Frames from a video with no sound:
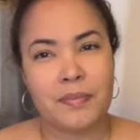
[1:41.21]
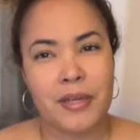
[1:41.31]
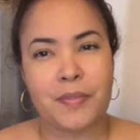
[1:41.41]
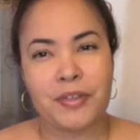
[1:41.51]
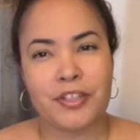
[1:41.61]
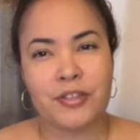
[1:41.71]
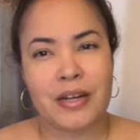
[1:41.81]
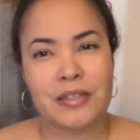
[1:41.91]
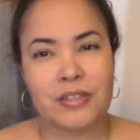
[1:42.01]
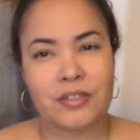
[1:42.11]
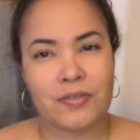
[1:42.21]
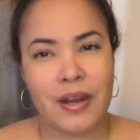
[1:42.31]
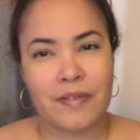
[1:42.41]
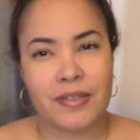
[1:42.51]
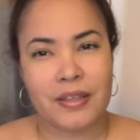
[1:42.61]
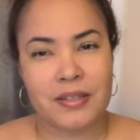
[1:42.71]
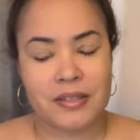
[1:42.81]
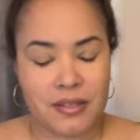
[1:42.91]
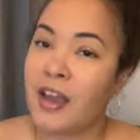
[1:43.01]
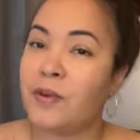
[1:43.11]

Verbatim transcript: people are trying to survive this.